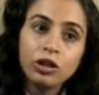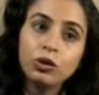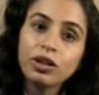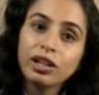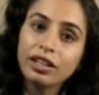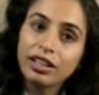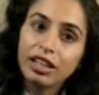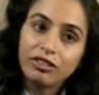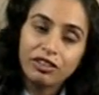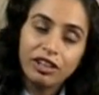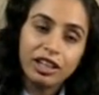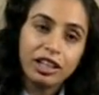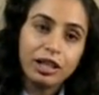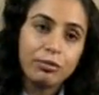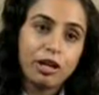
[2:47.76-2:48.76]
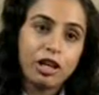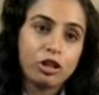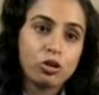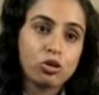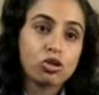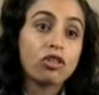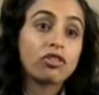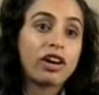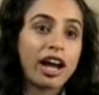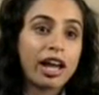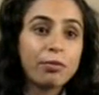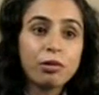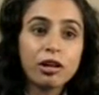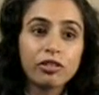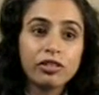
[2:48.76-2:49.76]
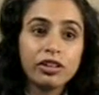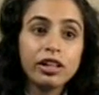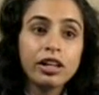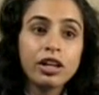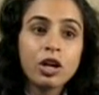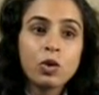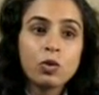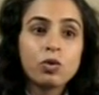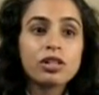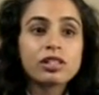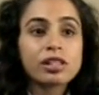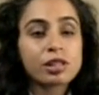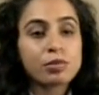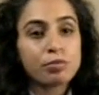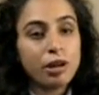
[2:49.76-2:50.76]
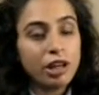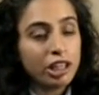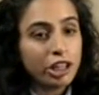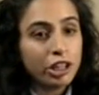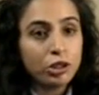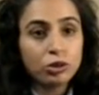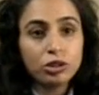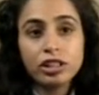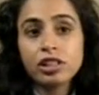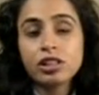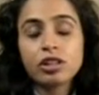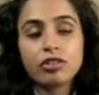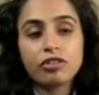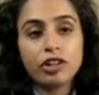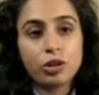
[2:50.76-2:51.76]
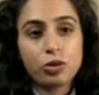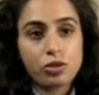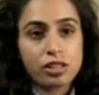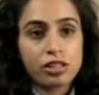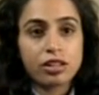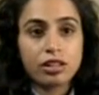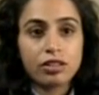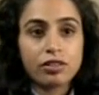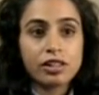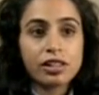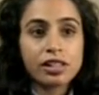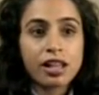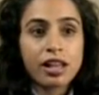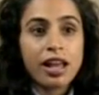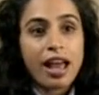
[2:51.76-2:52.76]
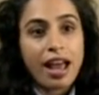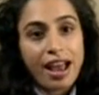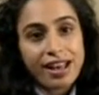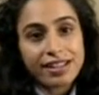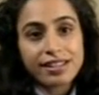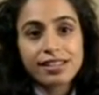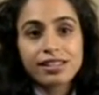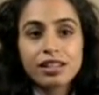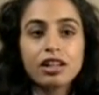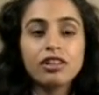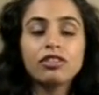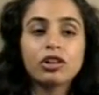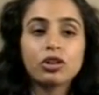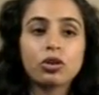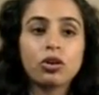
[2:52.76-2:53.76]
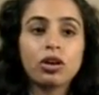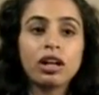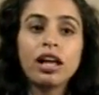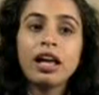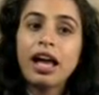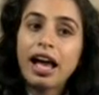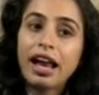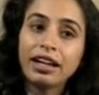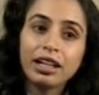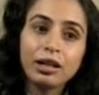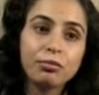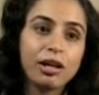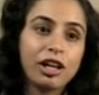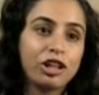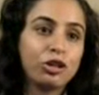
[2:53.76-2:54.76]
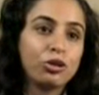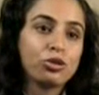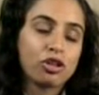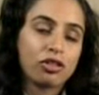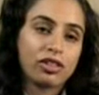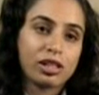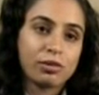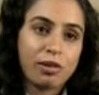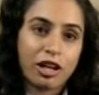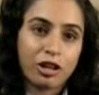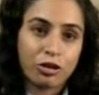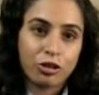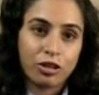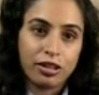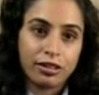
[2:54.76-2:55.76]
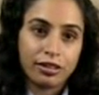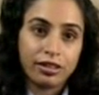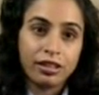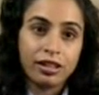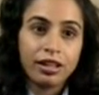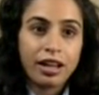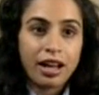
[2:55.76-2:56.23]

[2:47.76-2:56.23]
you can definitely make use of Hyper-V, which is built into these Windows servers as a server role and can make use of this microkernel